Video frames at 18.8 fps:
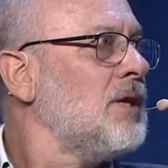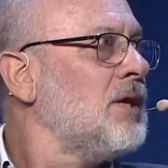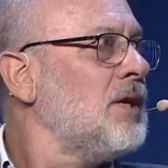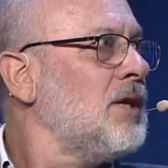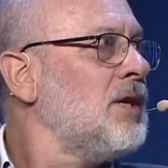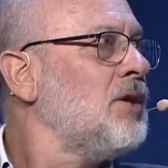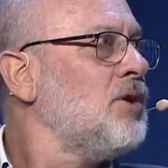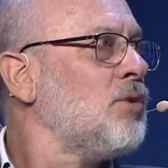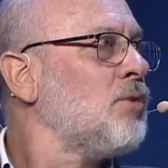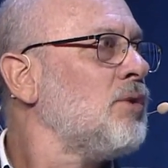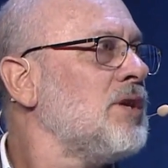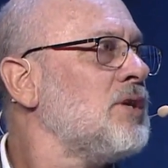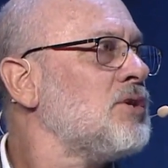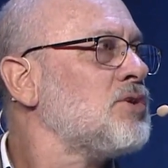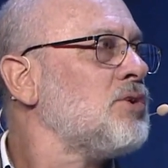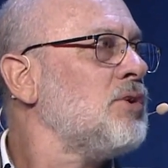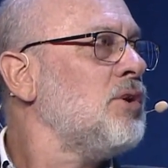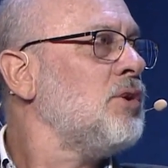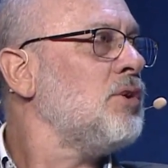in your
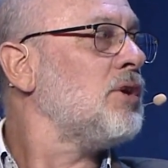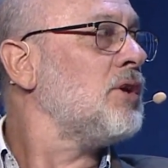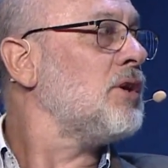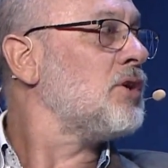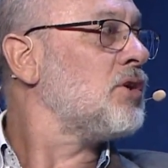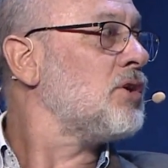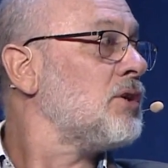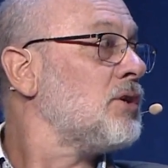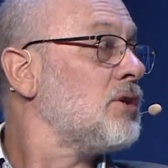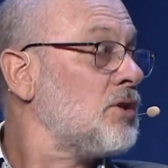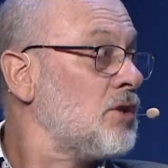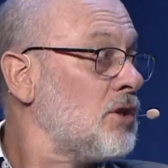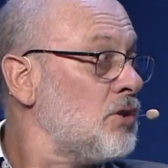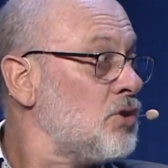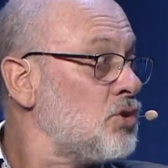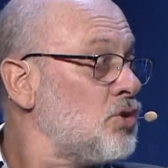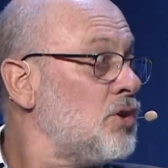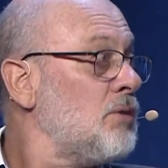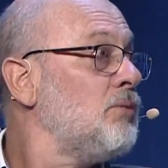industry who can
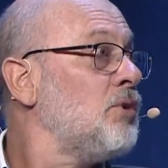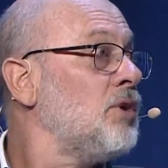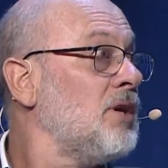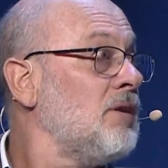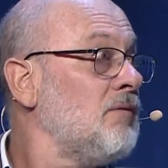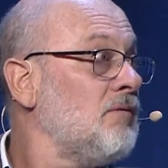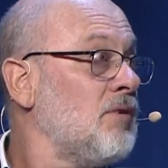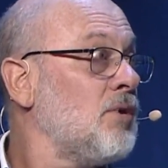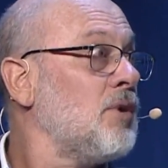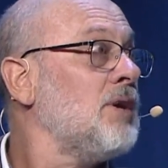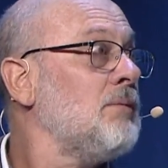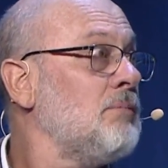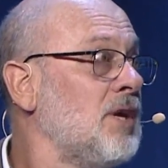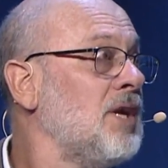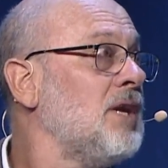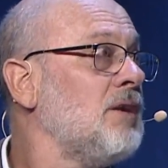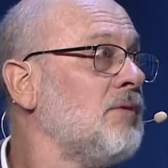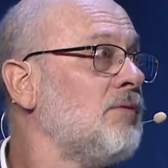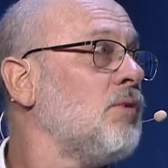contribute in very
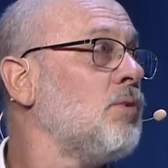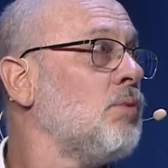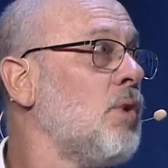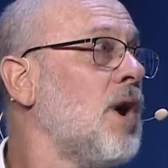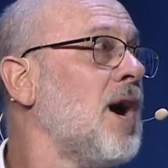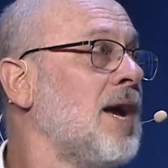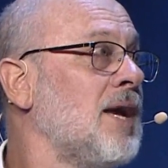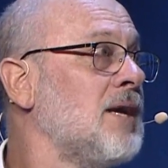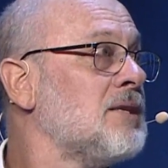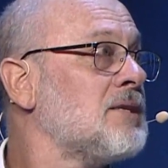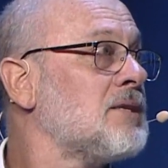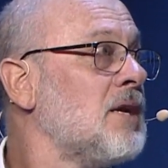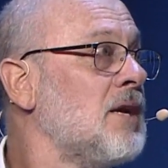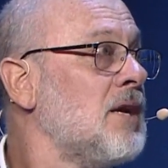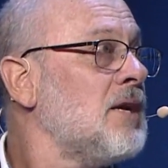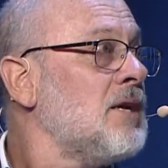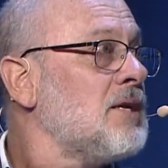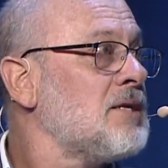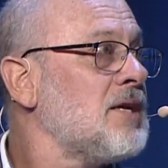meaningful ways
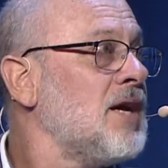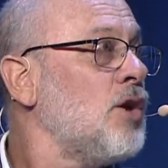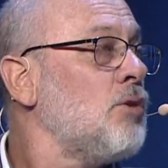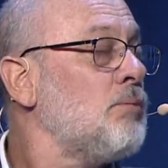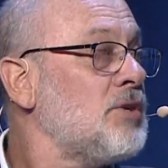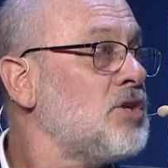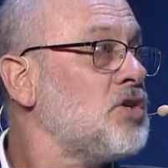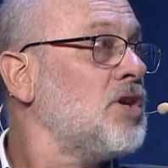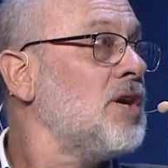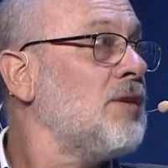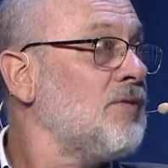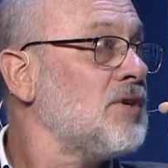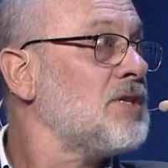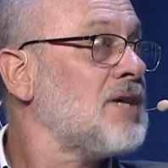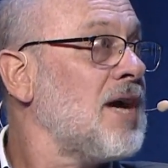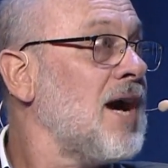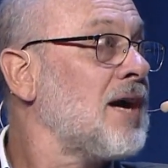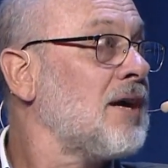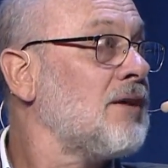to help achieve a
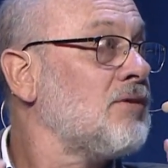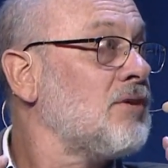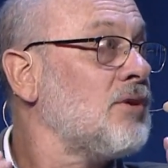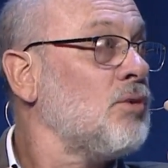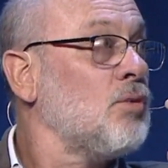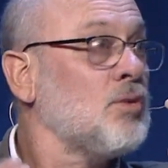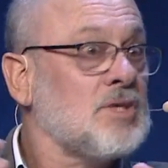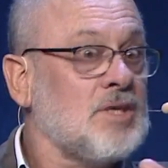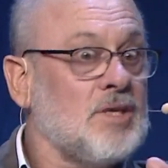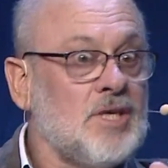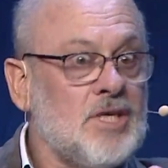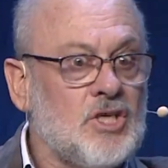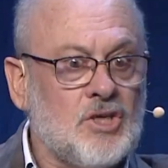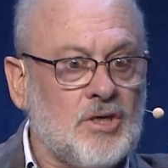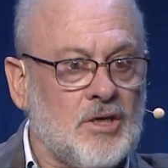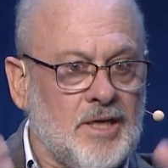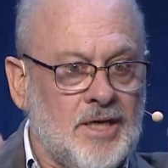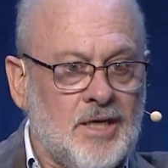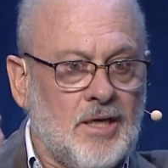target that looks
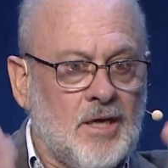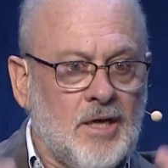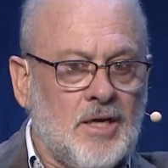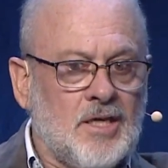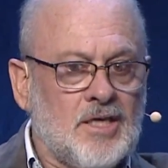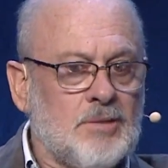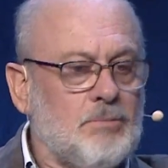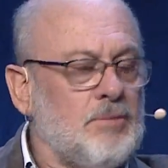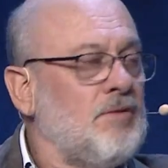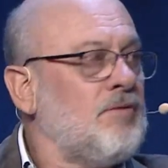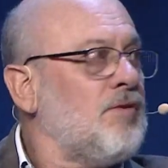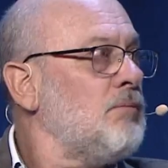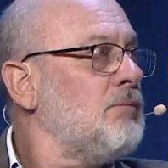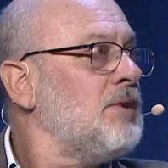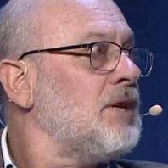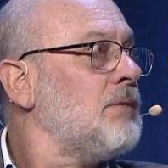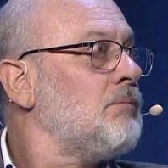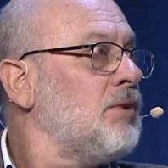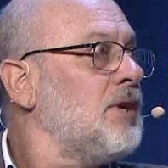initially to be
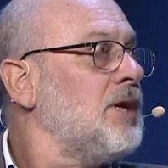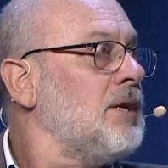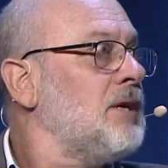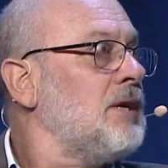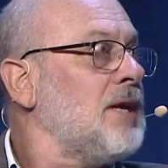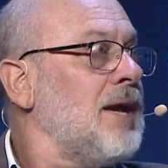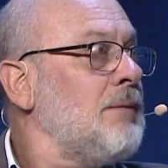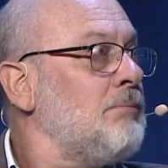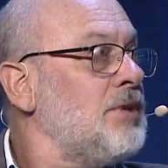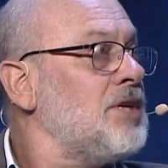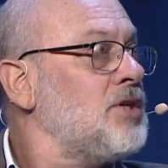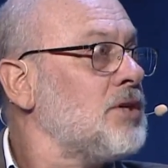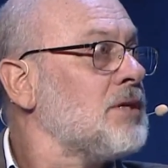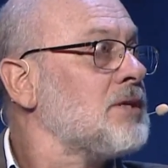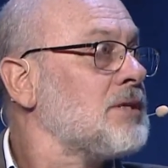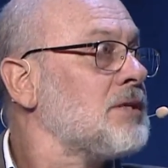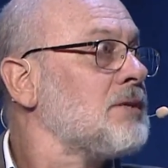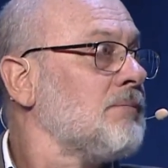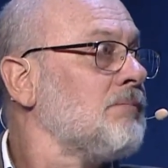formidably
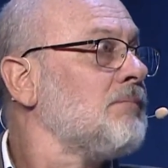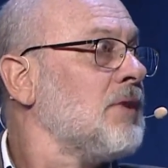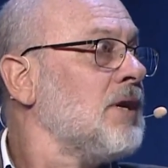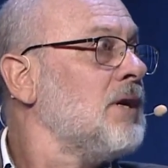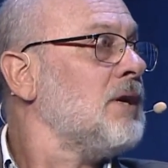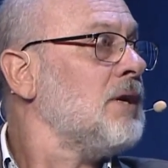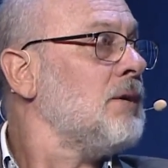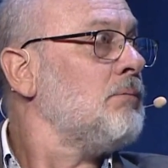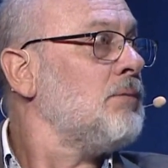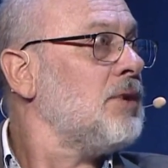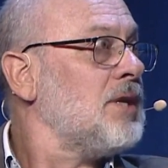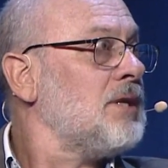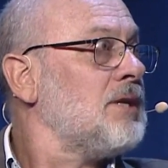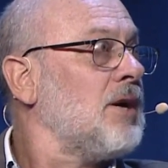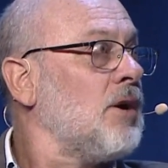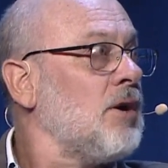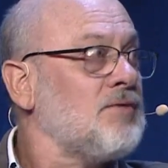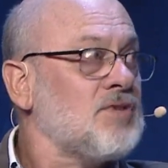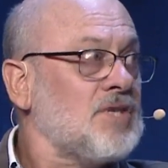ambitious. But
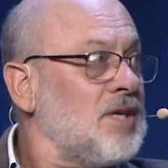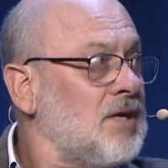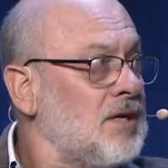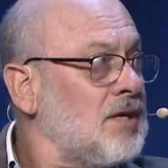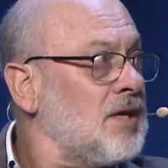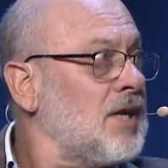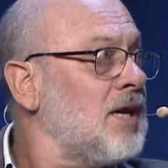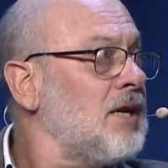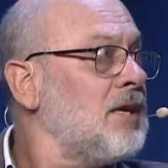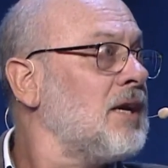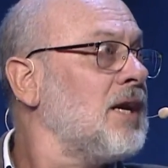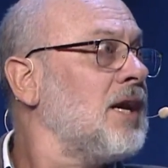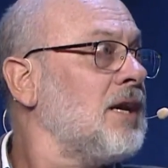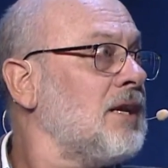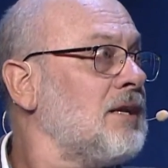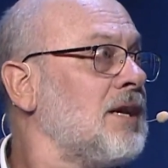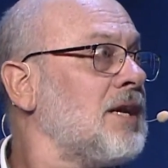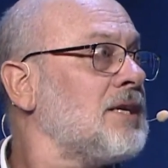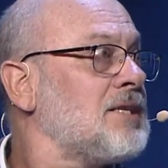I've seen it again and again.
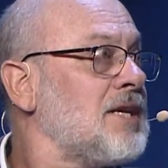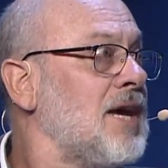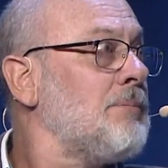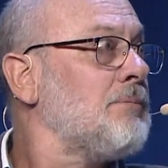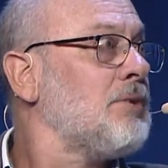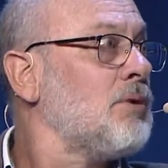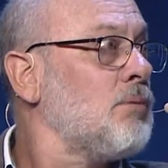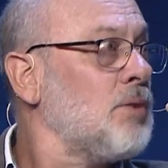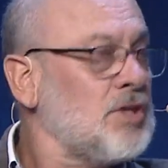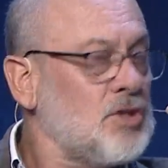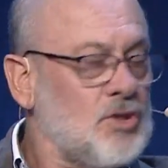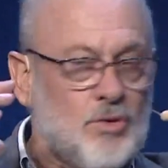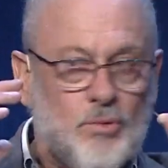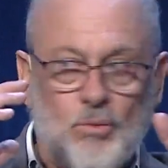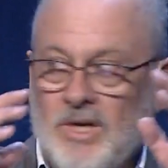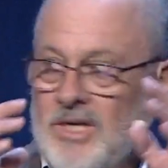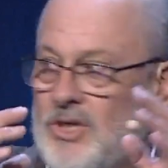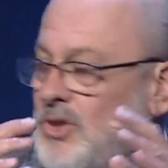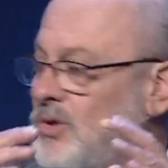It does happen once
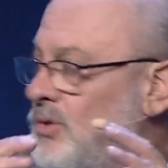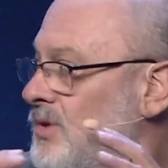you